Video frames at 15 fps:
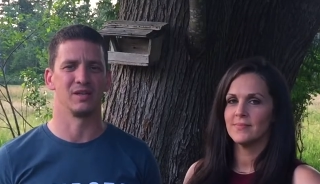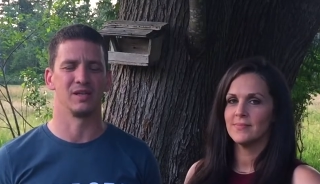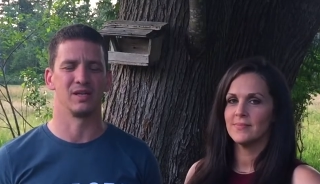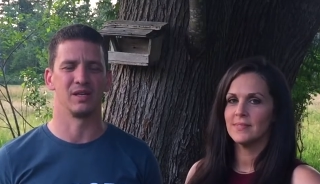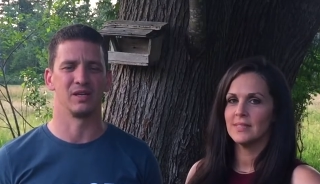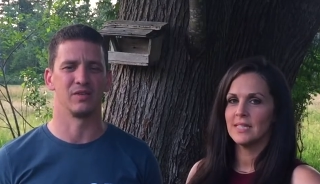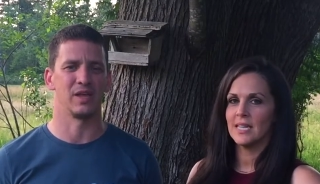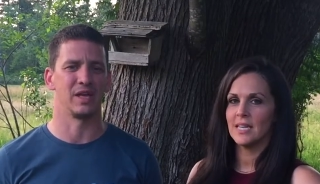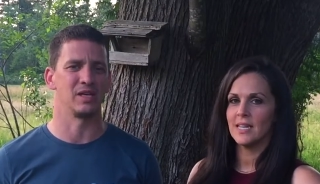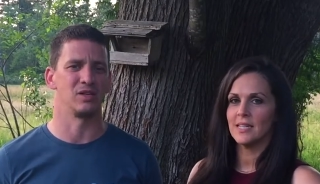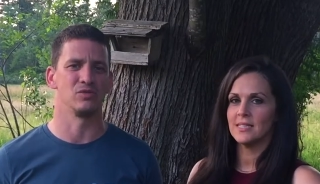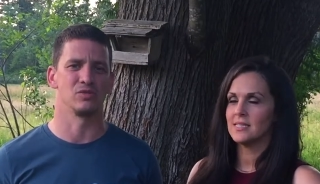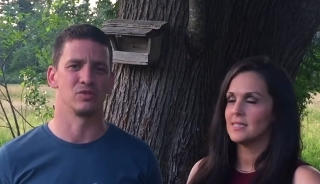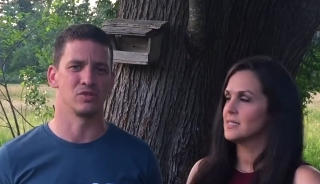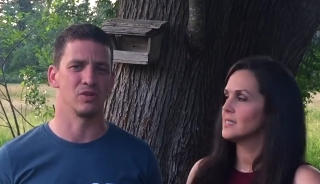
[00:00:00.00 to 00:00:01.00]
Speaker 1: And thank
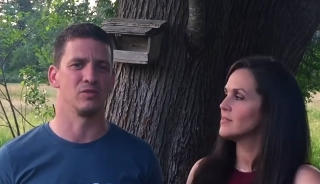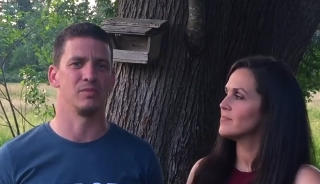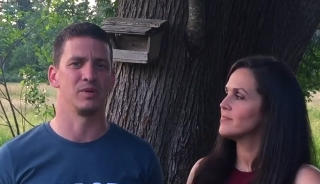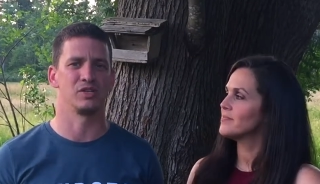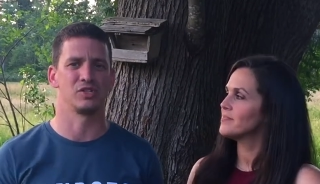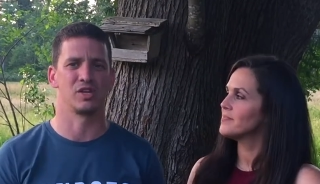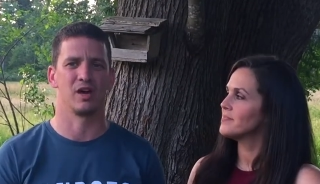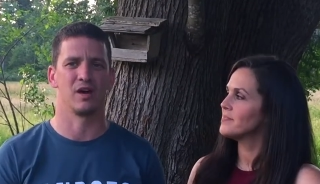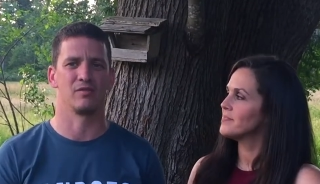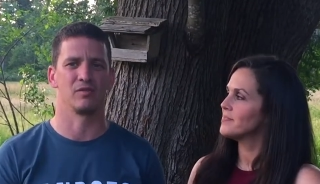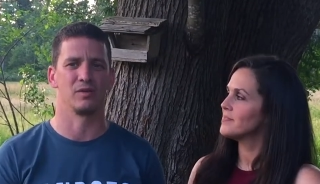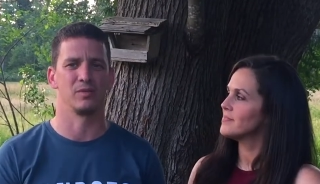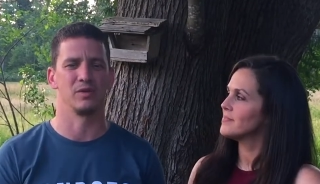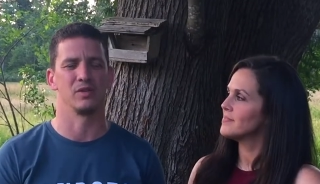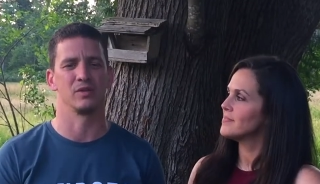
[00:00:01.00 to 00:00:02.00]
you so much,
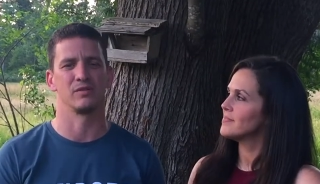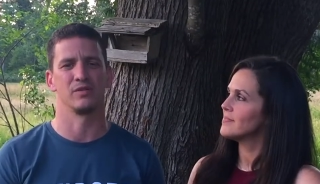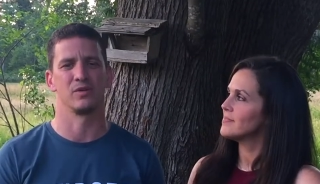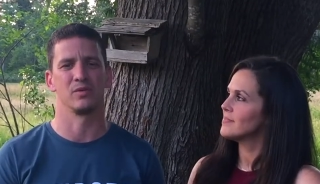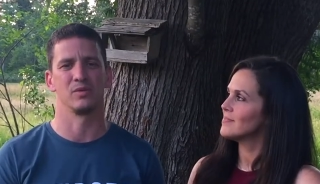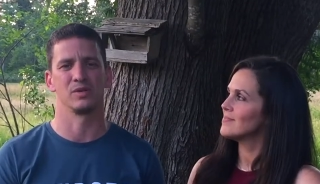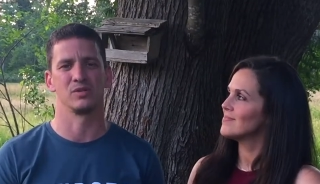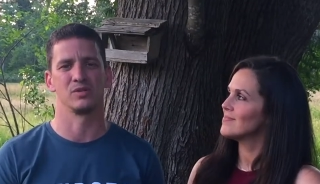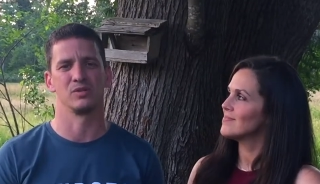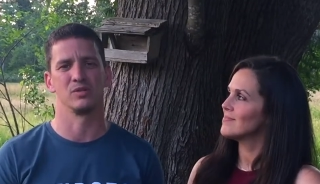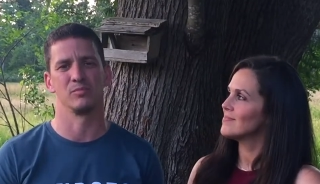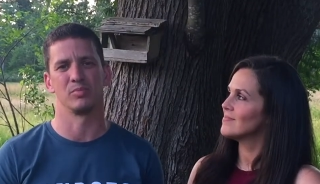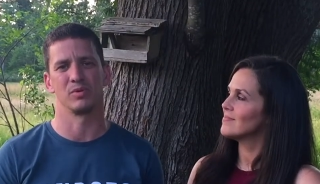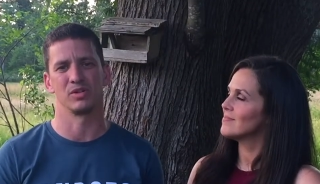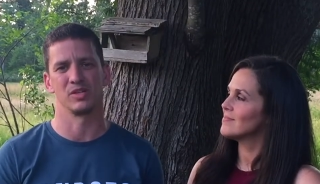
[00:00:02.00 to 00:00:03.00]
Calvary. We look forward
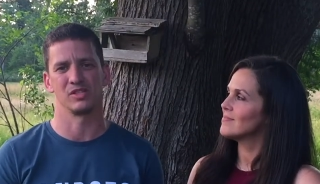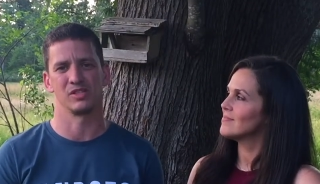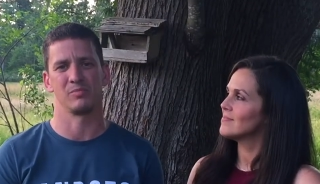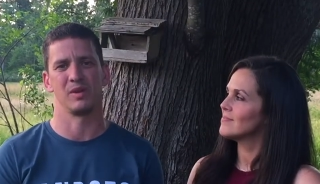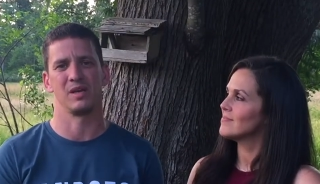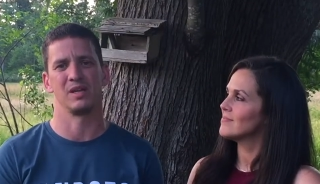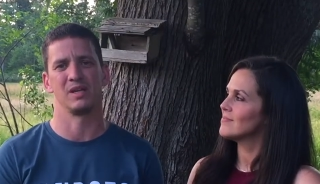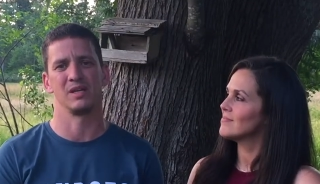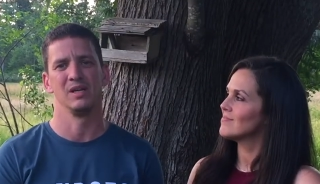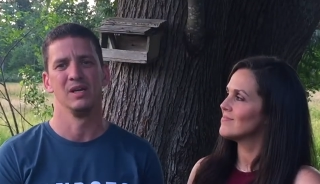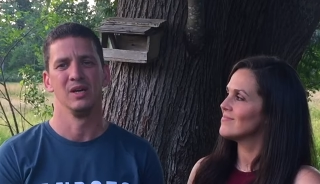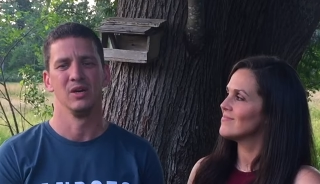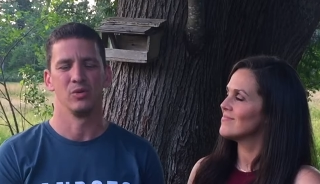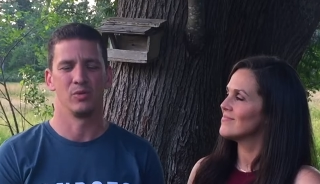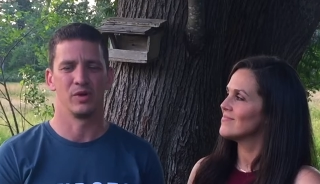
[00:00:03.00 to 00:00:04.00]
to participating
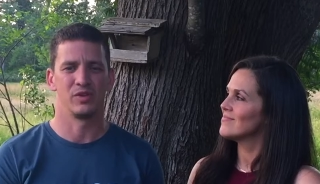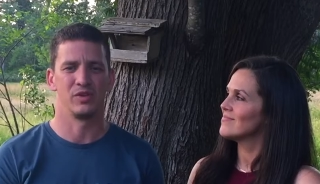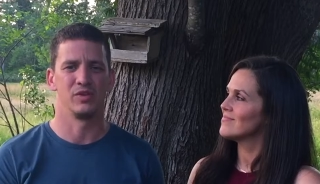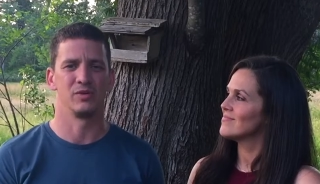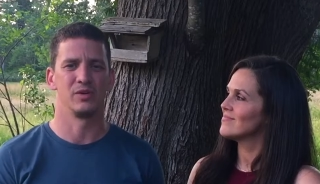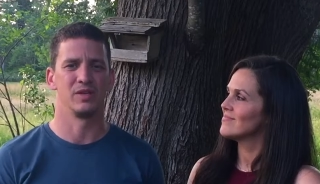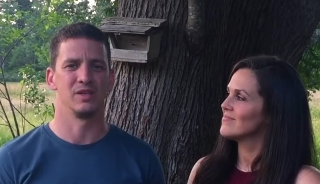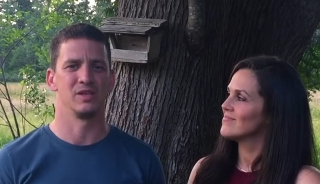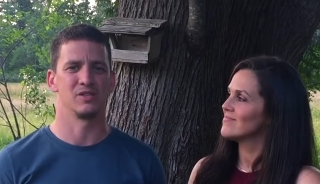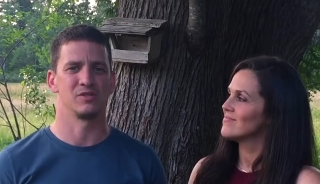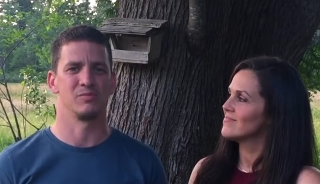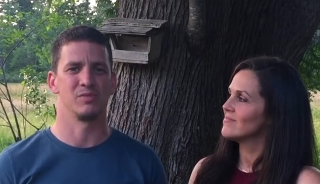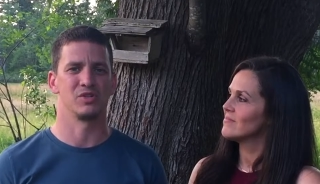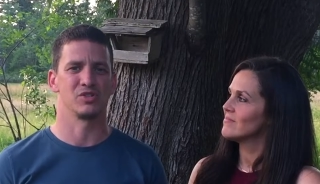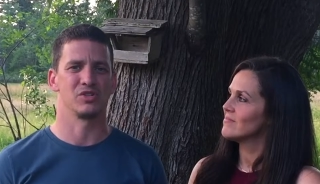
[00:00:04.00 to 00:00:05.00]
with you in this
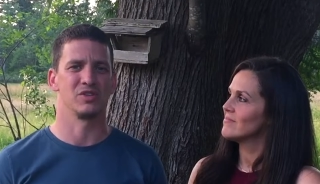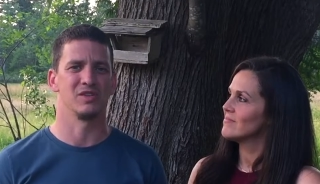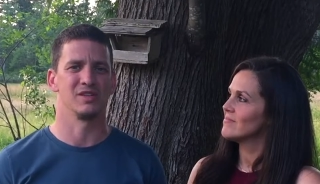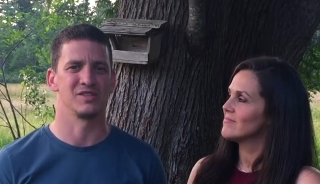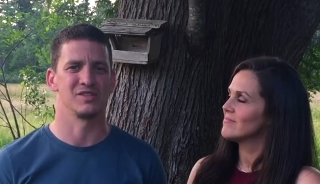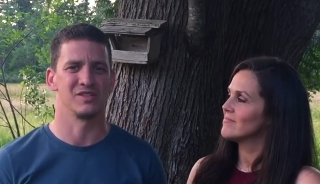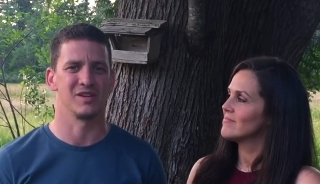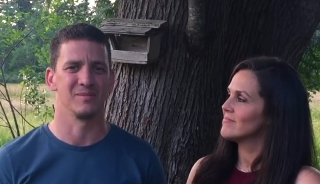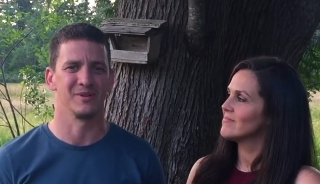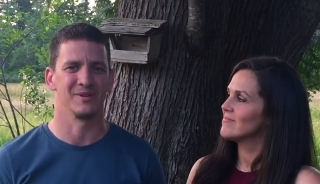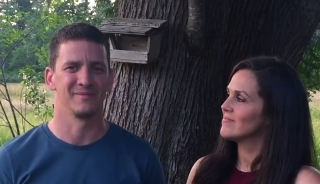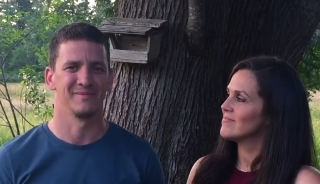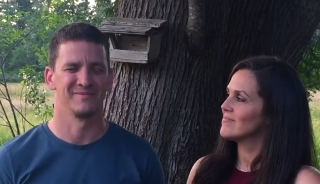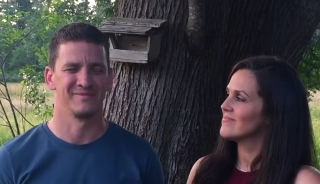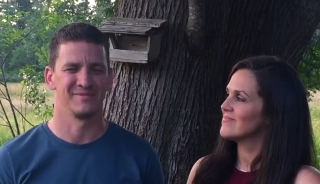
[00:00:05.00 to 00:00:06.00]
mission this summer.
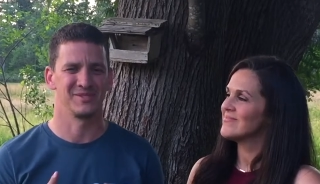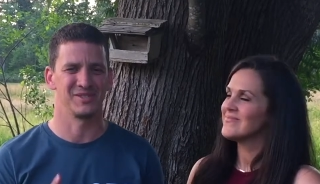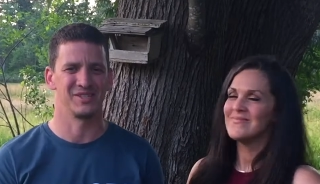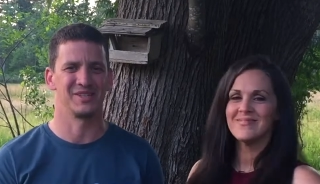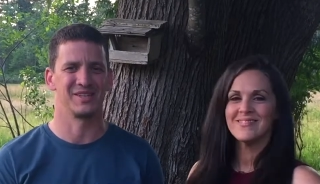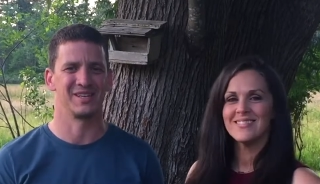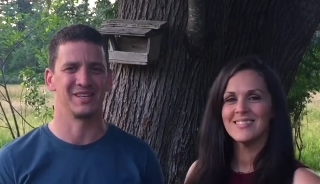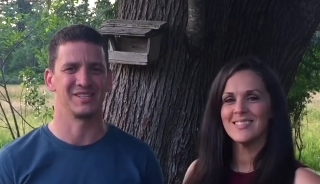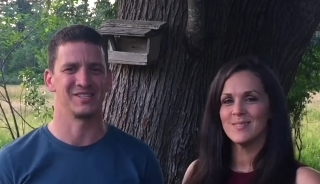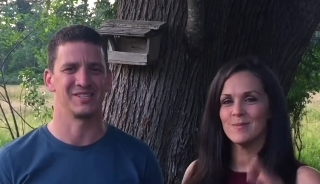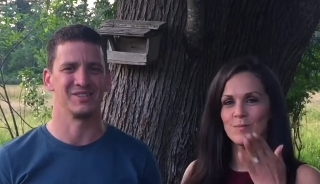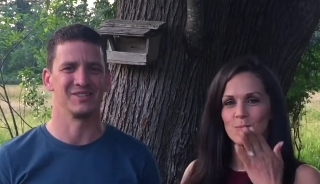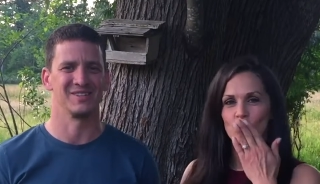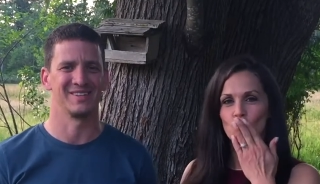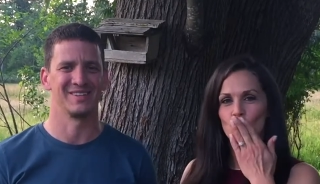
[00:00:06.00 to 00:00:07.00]
See you guys
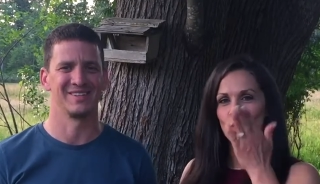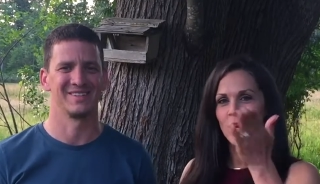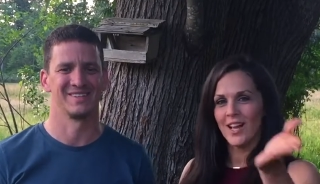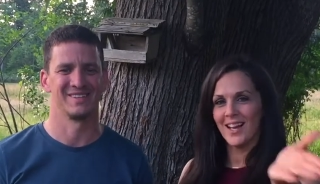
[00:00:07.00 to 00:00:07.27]
soon.